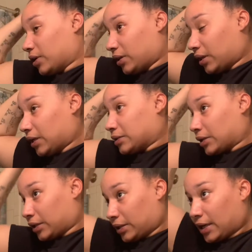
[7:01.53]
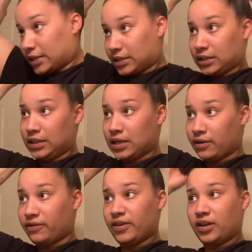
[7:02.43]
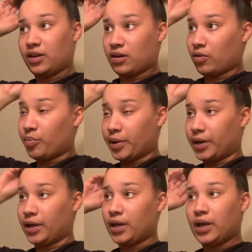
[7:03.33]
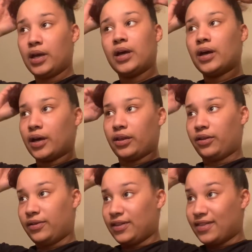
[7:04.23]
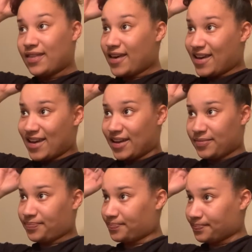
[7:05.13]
and things like that to get a video, but other than that,